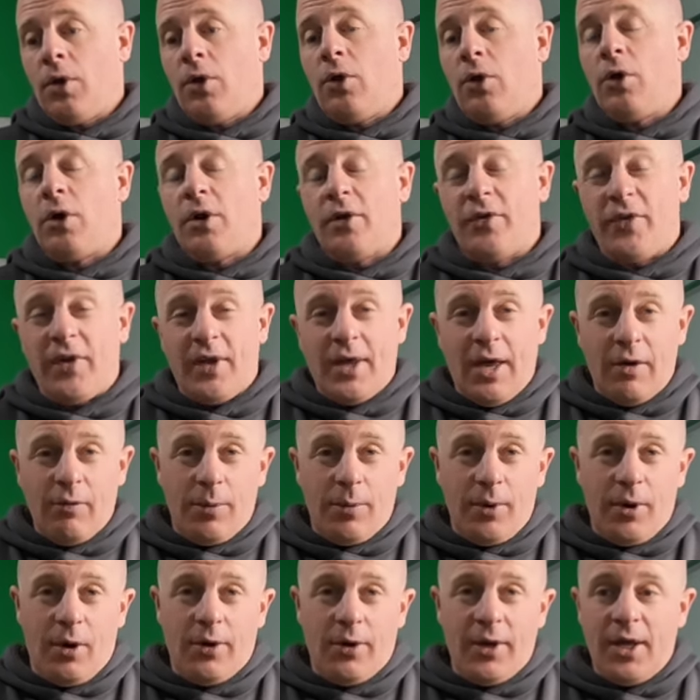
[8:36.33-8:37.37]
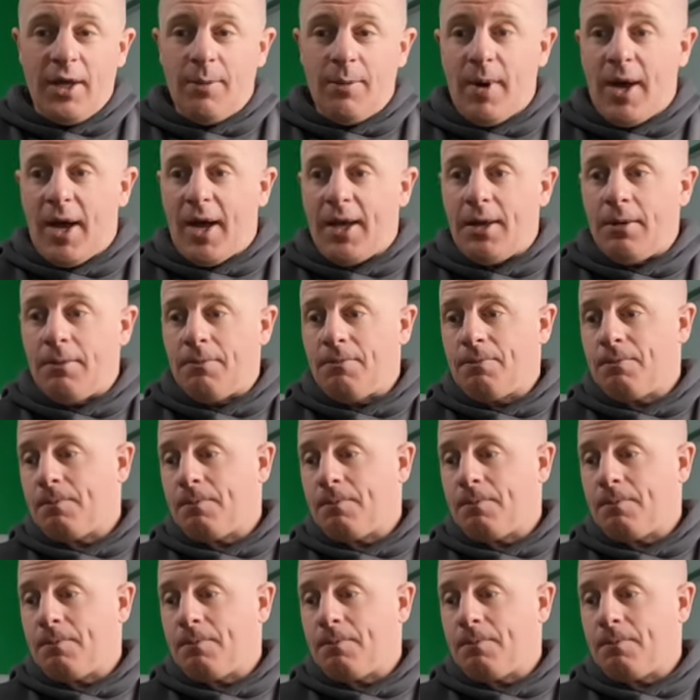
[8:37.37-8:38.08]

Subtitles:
you're going to see everybody on eBay